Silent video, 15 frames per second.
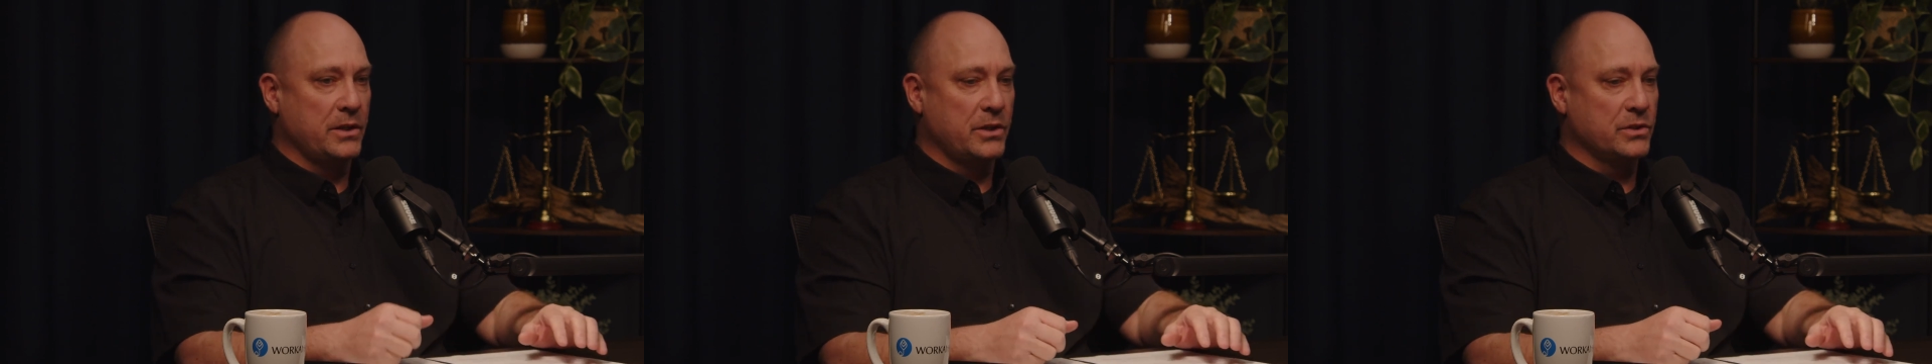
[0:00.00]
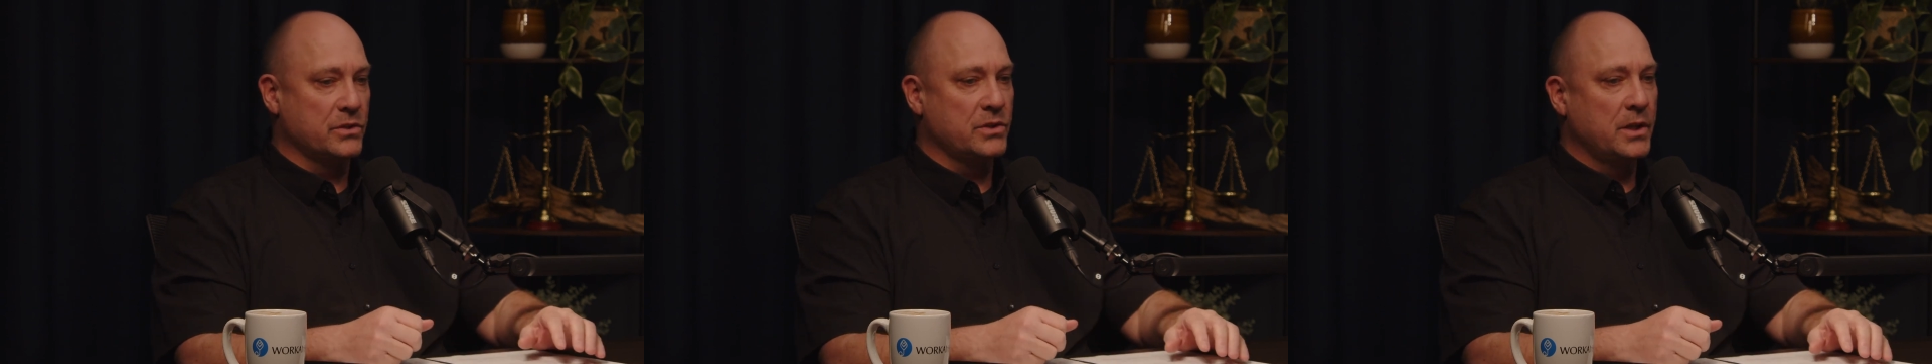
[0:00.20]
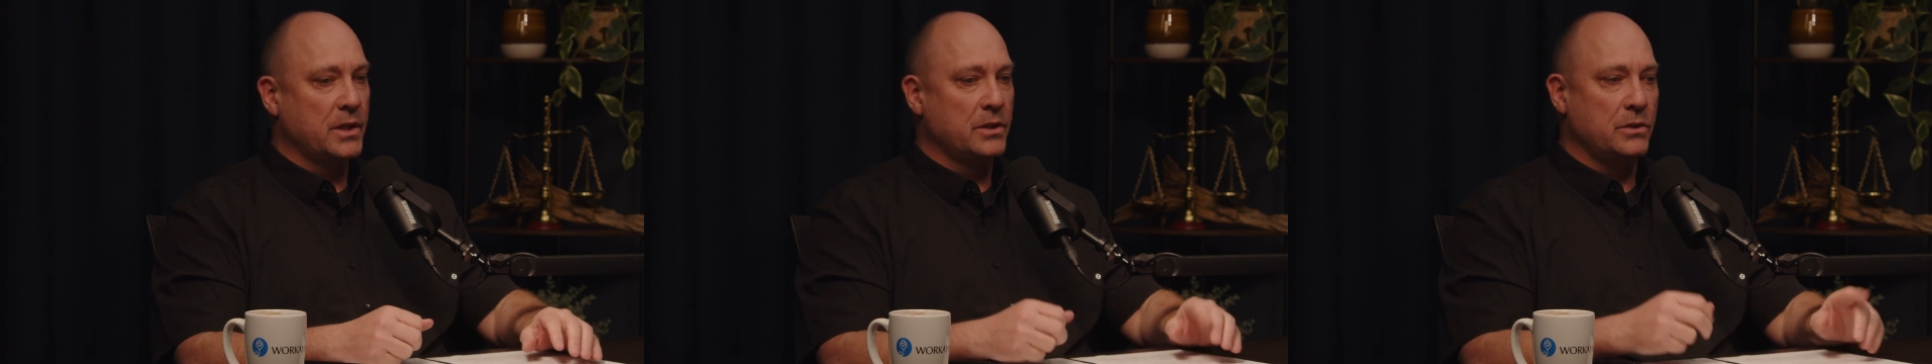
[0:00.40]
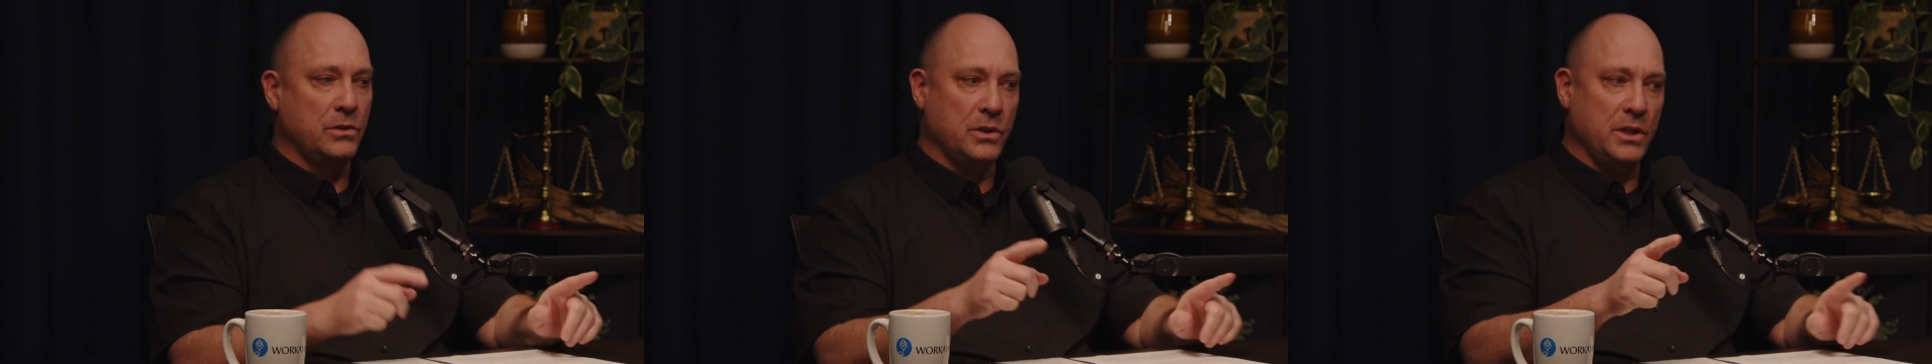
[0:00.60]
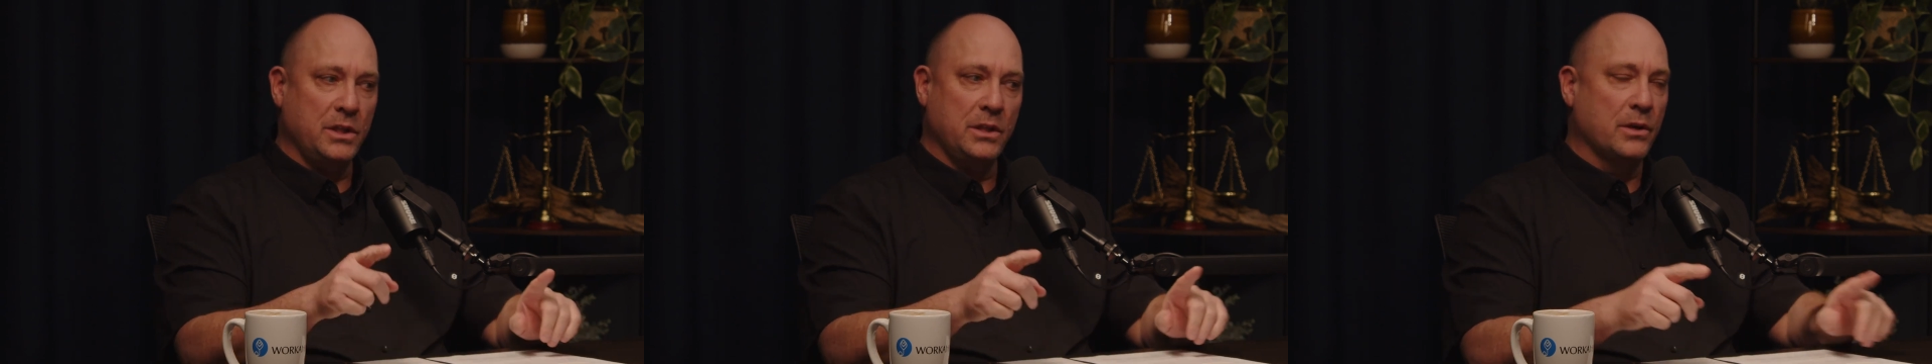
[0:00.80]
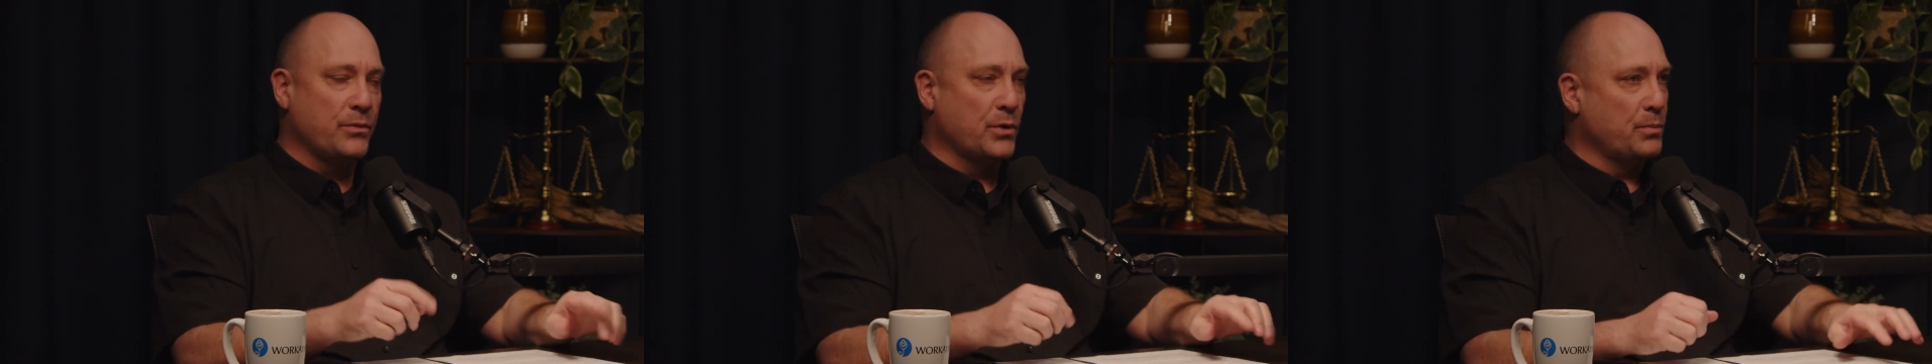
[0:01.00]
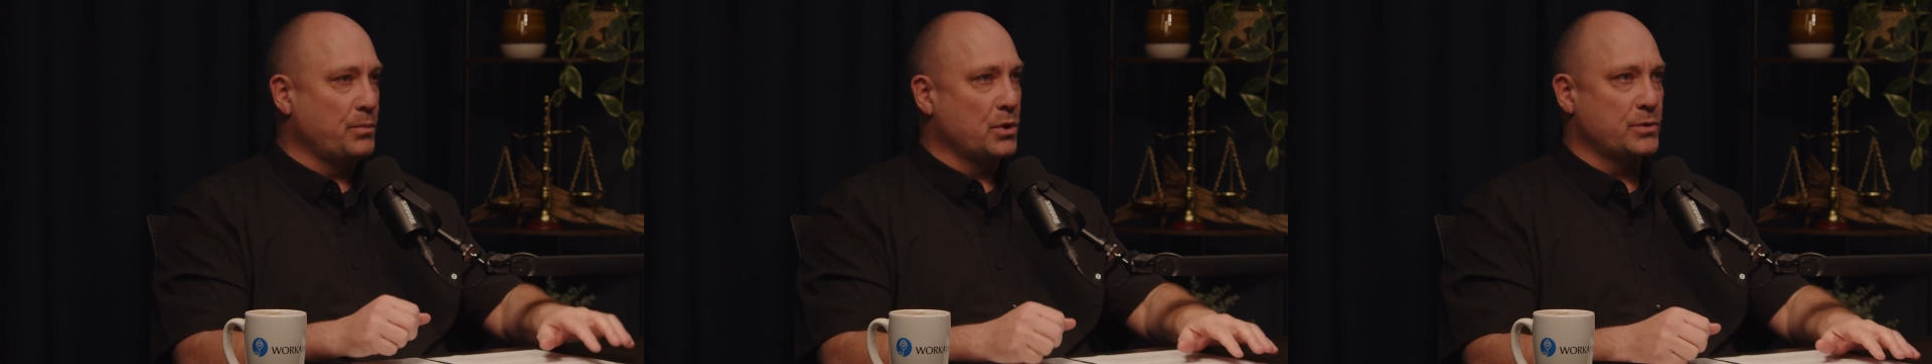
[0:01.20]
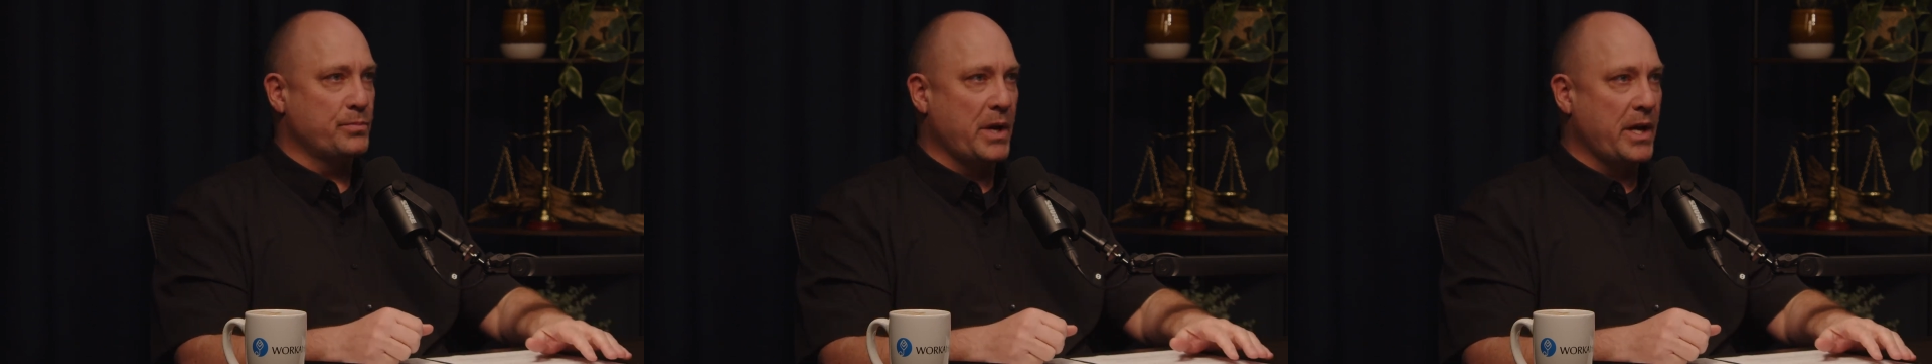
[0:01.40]
because you need different
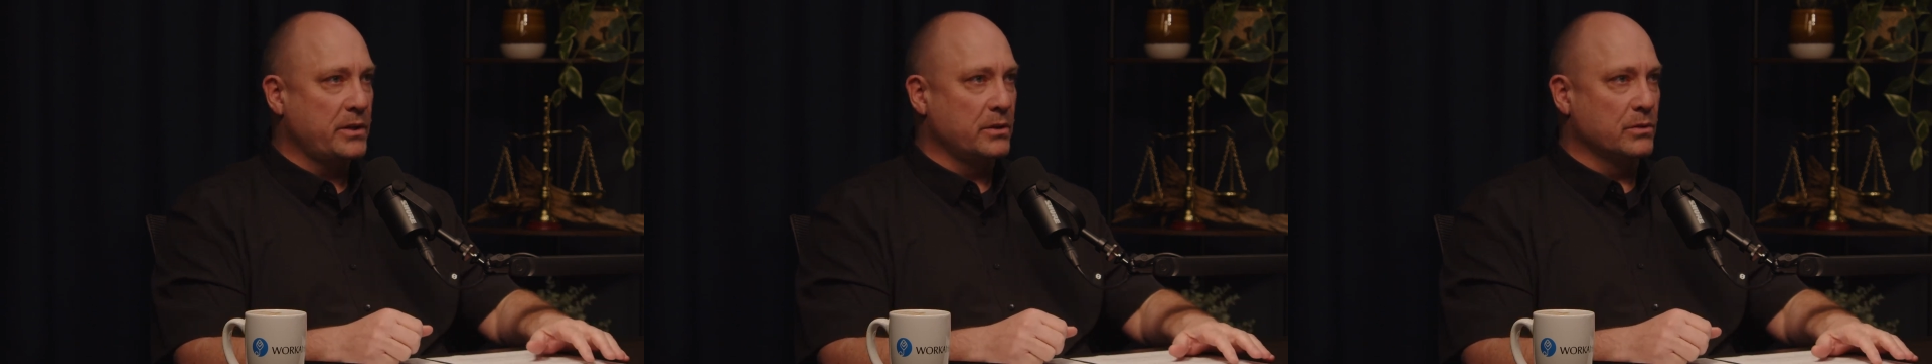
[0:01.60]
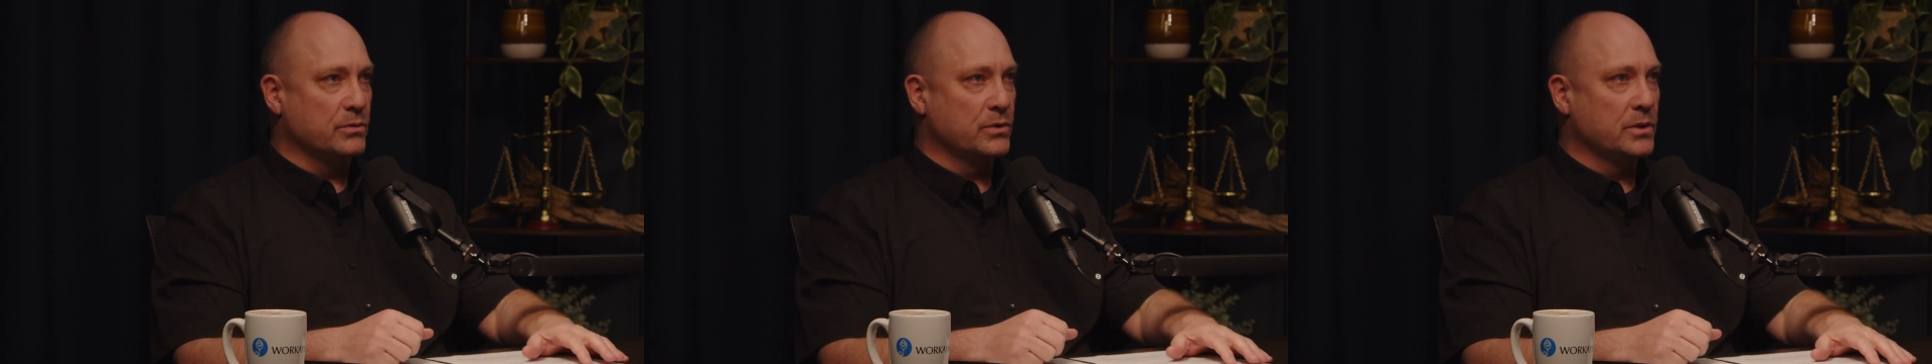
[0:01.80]
perspectives.